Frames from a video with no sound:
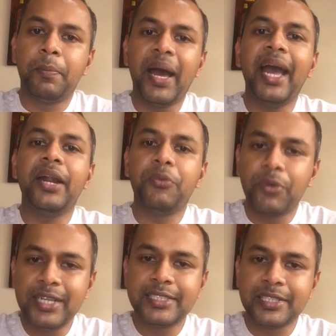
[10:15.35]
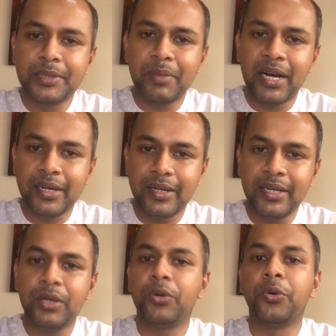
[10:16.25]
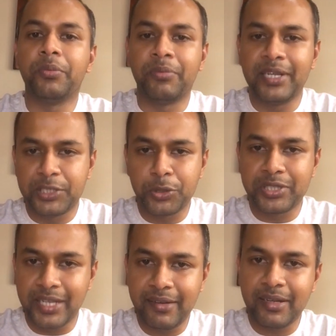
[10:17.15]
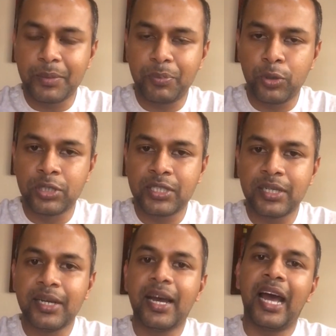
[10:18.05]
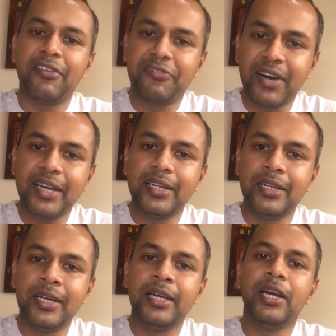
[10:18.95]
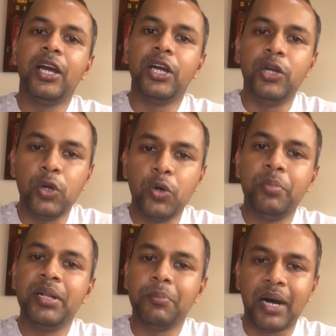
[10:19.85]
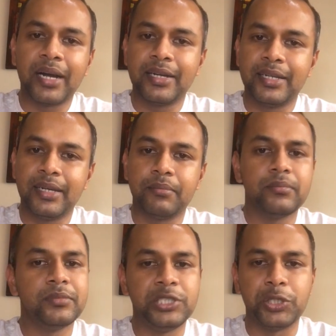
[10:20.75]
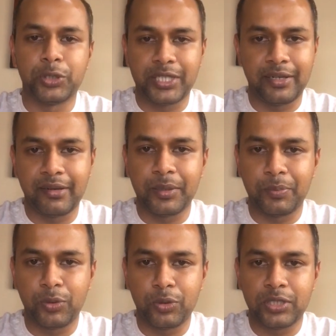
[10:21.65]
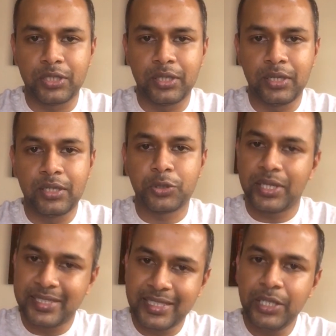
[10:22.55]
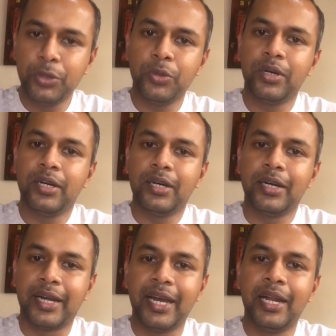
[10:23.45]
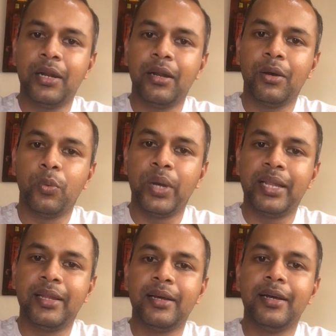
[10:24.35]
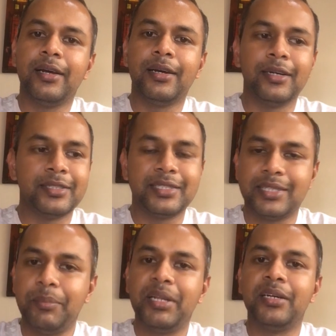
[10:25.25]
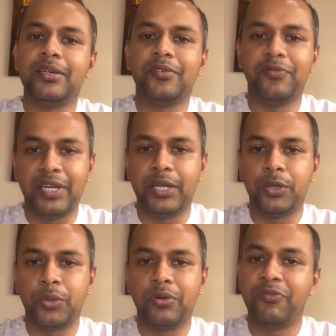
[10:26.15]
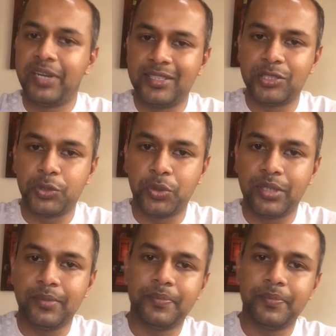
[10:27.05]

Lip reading: pan-regional marketing or regiocentric approach, and finally global marketing, geocentric approach. So I'll see you again with a similar video very soon.